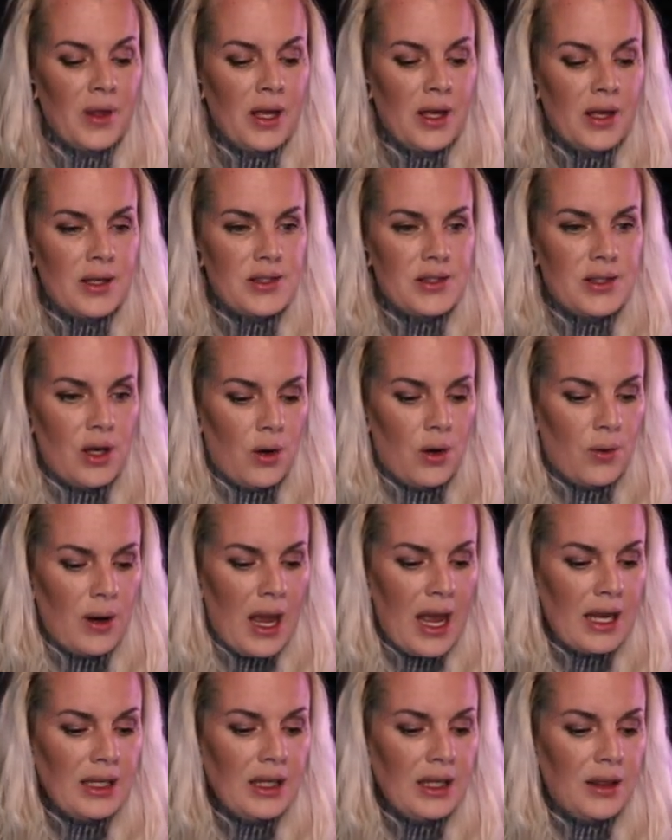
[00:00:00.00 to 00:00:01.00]
So
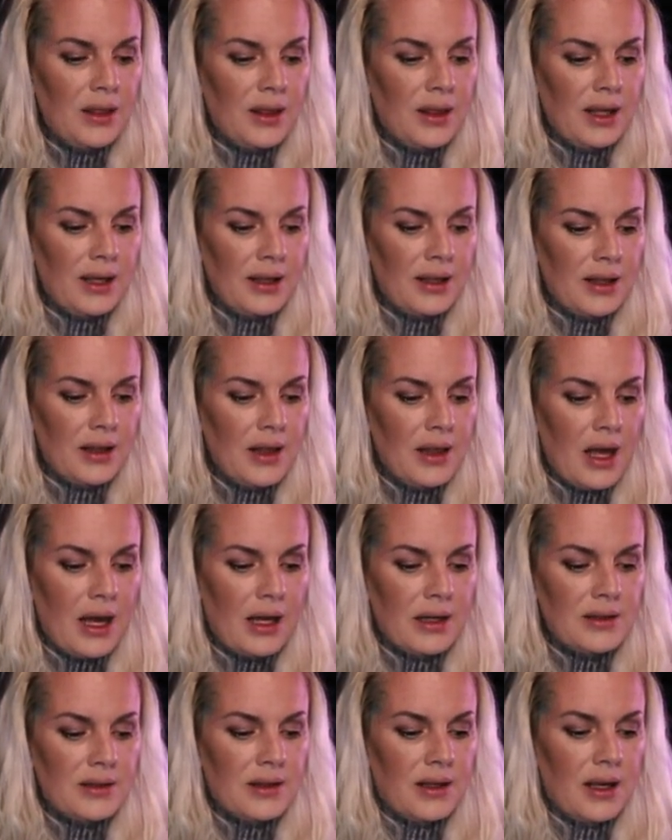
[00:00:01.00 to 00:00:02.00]
anything
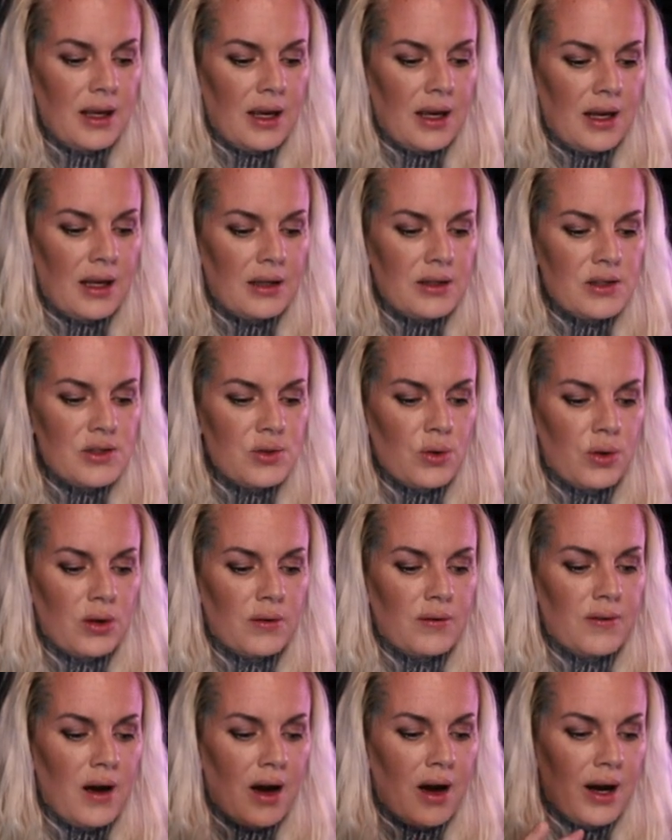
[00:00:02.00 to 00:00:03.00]
that can sort
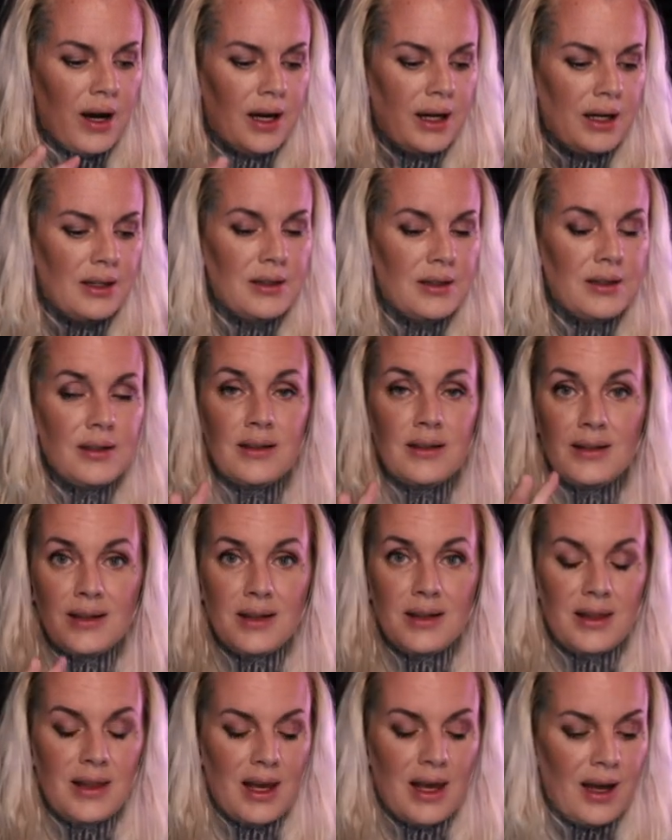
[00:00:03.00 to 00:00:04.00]
of hide
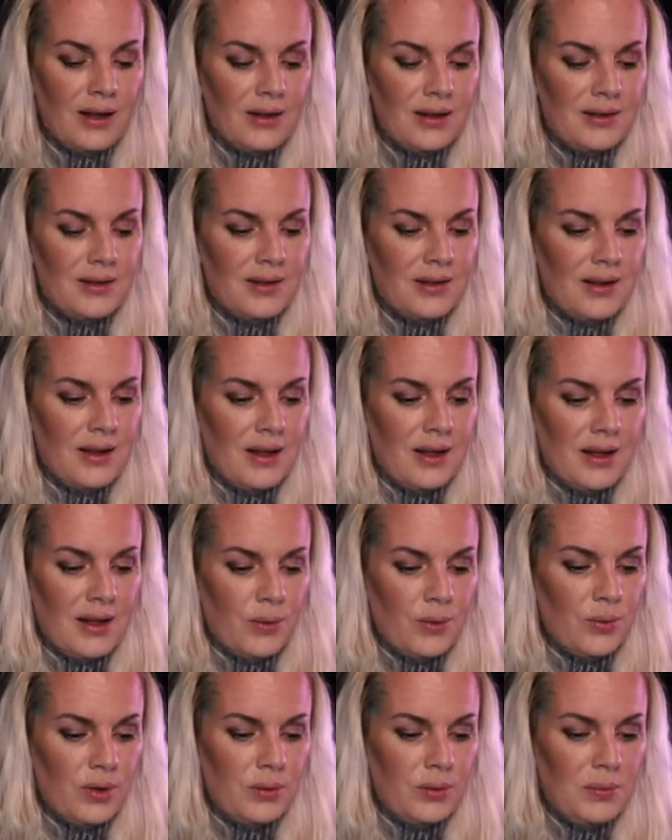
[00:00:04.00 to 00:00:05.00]
that
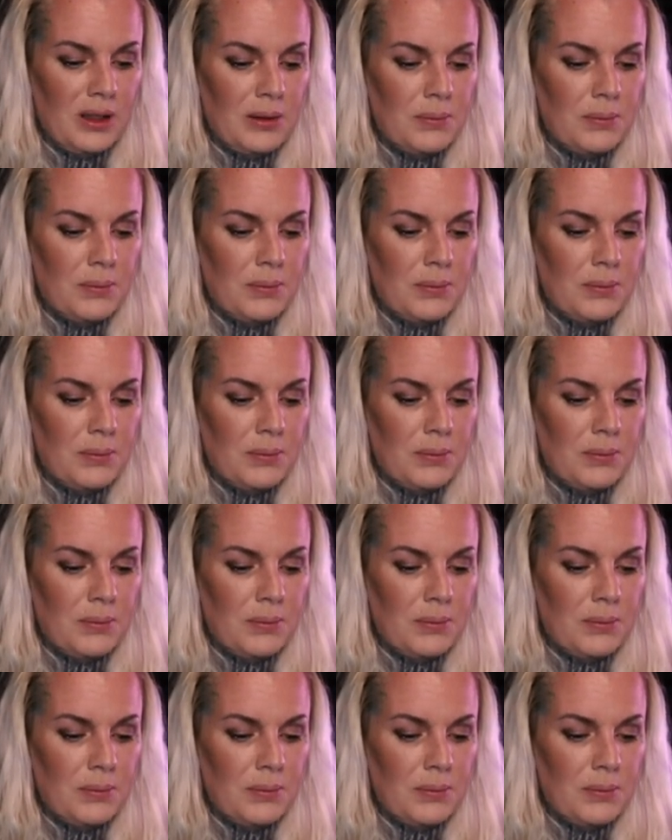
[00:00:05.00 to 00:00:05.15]
would be